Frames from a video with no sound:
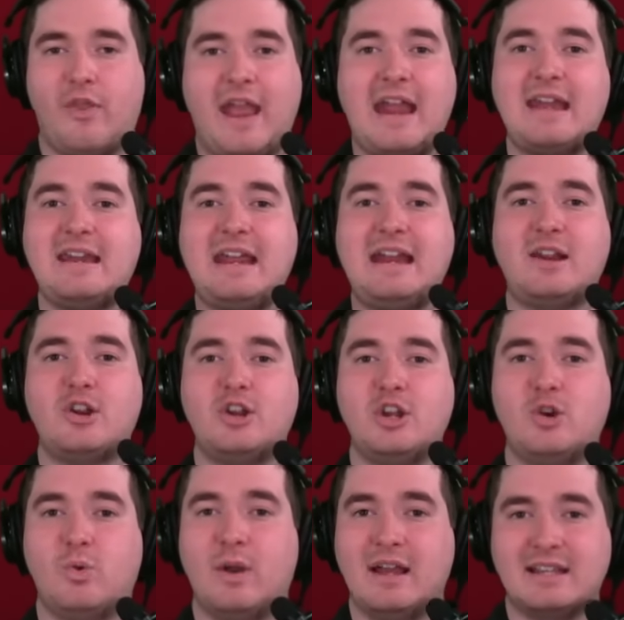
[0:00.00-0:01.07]
They need a
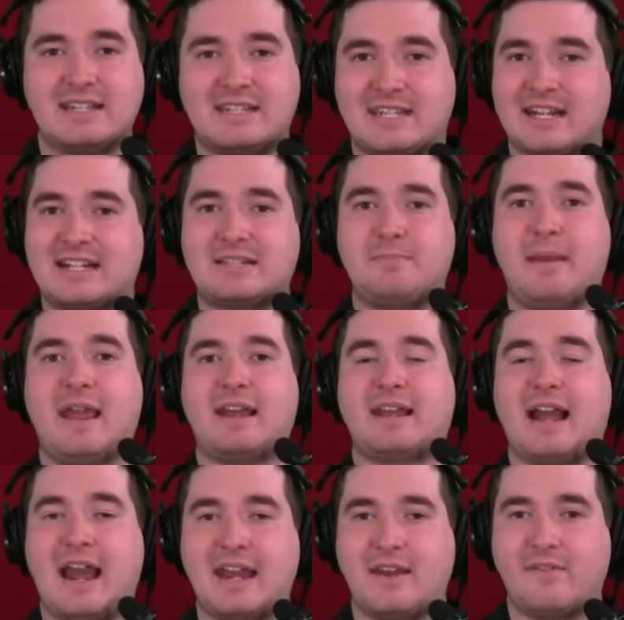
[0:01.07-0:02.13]
new six-man
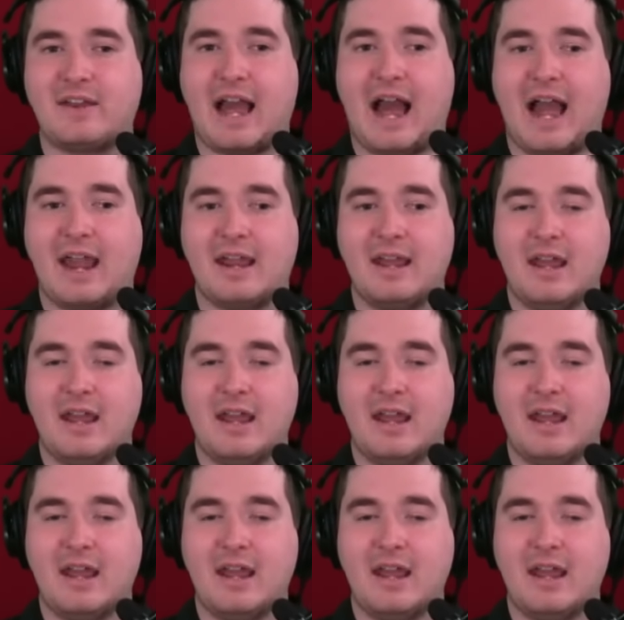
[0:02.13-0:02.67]
kind of guy.